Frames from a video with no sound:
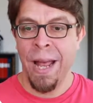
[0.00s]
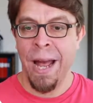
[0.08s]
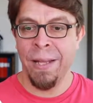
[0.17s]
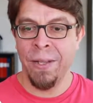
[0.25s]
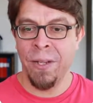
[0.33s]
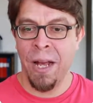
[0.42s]

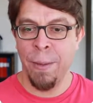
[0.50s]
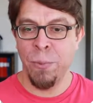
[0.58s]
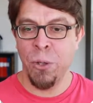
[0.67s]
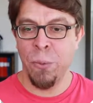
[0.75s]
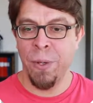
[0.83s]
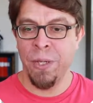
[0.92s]
And the
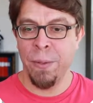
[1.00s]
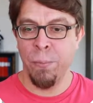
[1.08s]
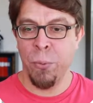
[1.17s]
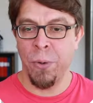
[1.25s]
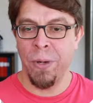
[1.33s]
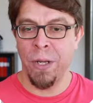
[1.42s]
time zone is
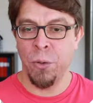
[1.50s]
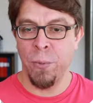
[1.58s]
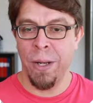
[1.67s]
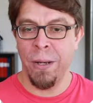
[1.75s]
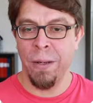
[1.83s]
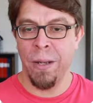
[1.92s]
important as
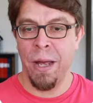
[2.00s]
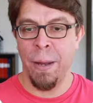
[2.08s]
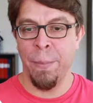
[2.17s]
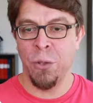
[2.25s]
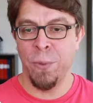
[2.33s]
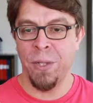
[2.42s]
well.
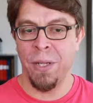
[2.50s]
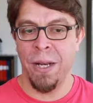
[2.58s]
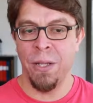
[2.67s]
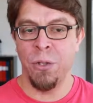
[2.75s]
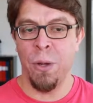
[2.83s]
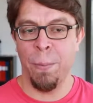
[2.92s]
I'm in
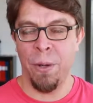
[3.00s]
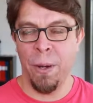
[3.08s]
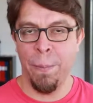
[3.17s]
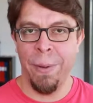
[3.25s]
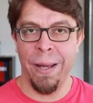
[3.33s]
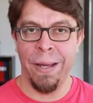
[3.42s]
Switzerland, so I'm going
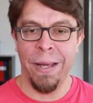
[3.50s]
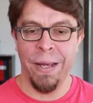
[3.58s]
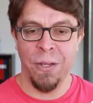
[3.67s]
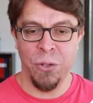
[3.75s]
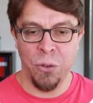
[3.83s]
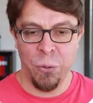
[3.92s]
to pick
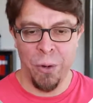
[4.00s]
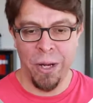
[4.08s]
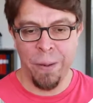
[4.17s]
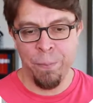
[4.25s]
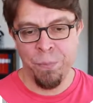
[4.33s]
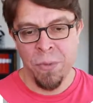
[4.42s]
Zurich.